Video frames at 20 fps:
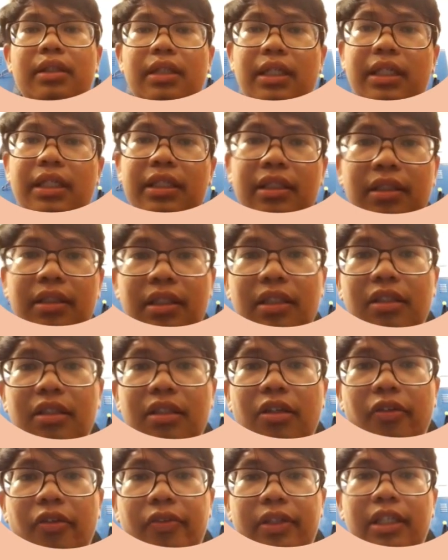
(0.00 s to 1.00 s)
Internet
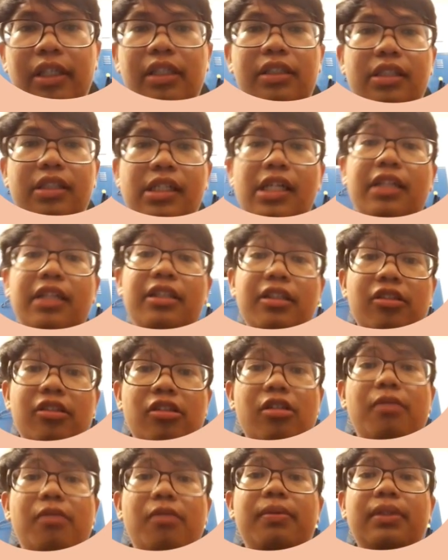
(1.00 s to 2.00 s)
of Things related to
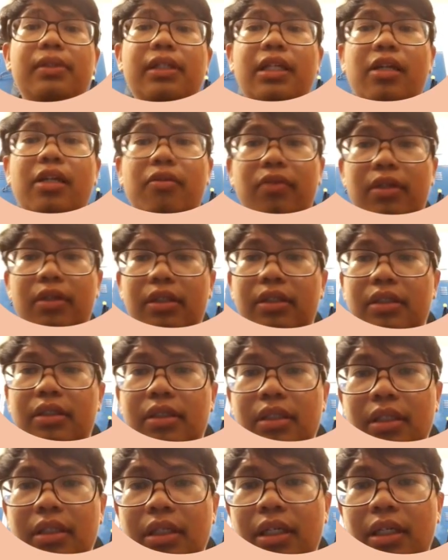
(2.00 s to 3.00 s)
computer network.
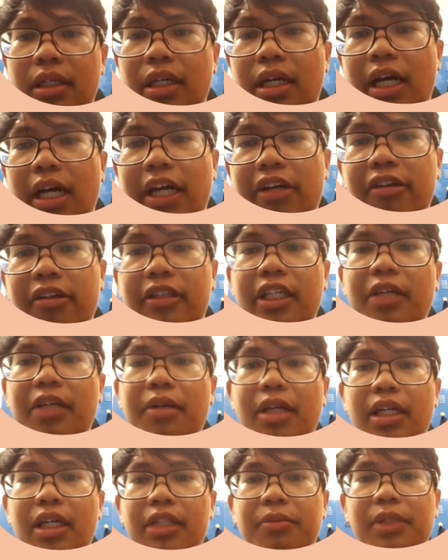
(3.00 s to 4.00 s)

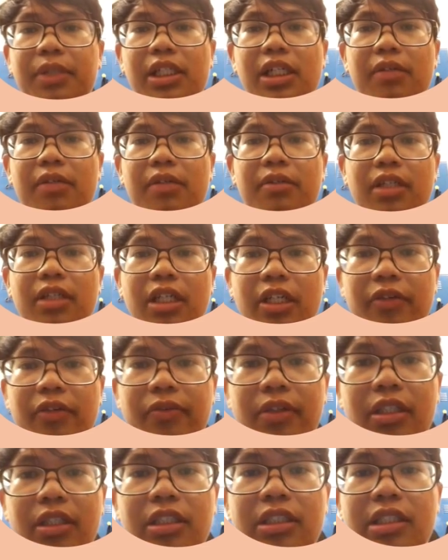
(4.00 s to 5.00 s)
IoT has become a
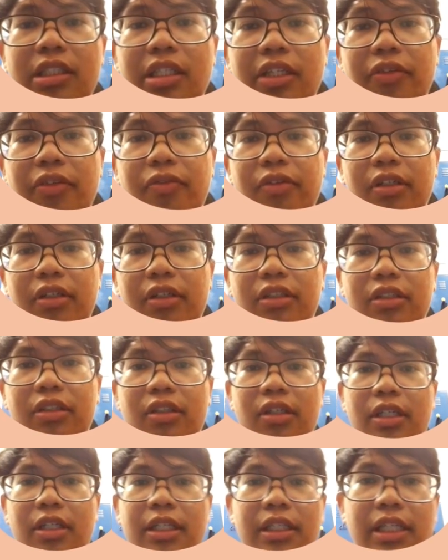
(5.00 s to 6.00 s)
revolutionary force
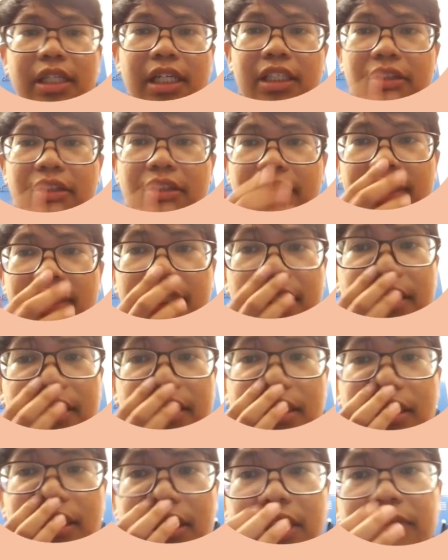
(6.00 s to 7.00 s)
in the age of
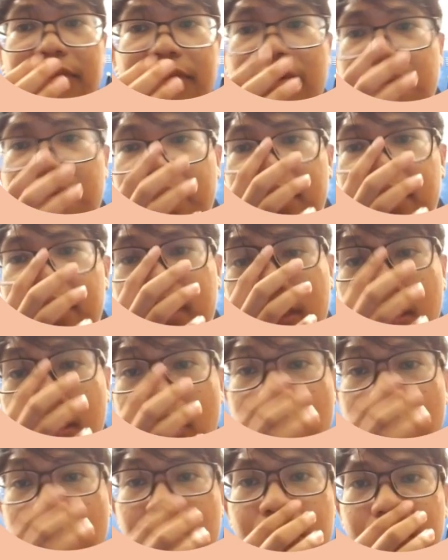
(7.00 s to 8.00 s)
digital transformation,
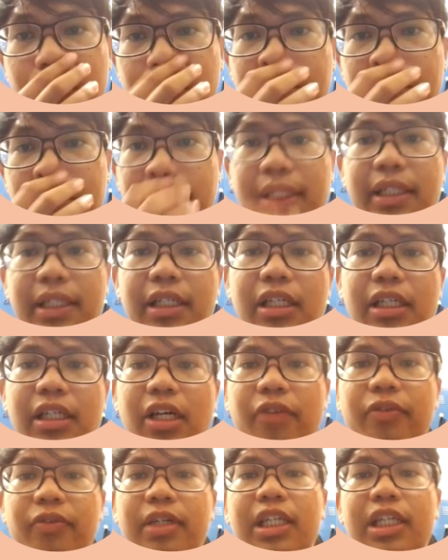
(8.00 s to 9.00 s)
permeating
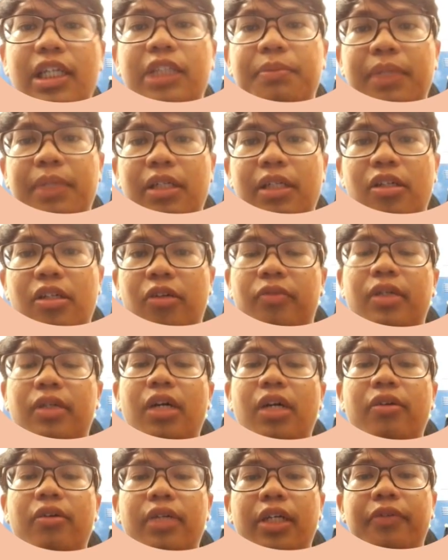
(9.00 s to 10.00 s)
every aspect of
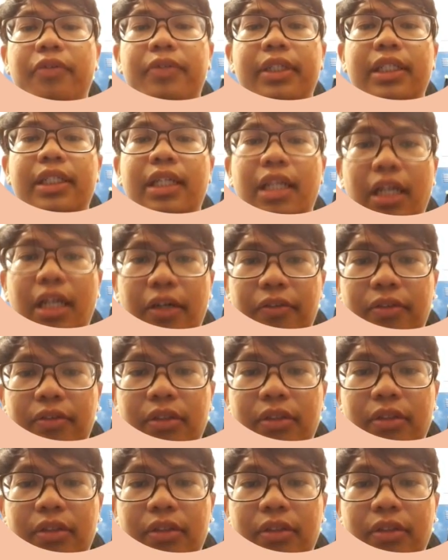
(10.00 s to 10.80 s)
our everyday life.